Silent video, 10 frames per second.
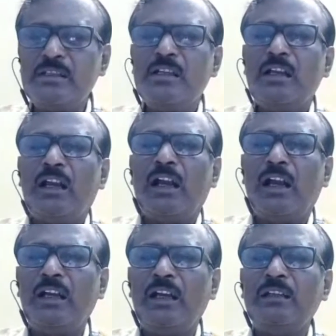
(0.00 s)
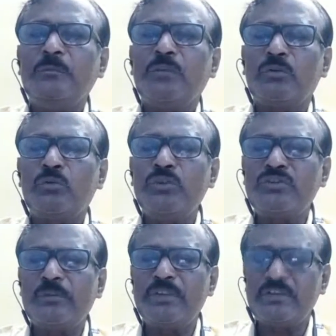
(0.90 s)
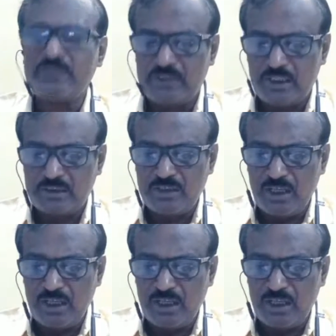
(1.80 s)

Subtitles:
and for which offence they are charged,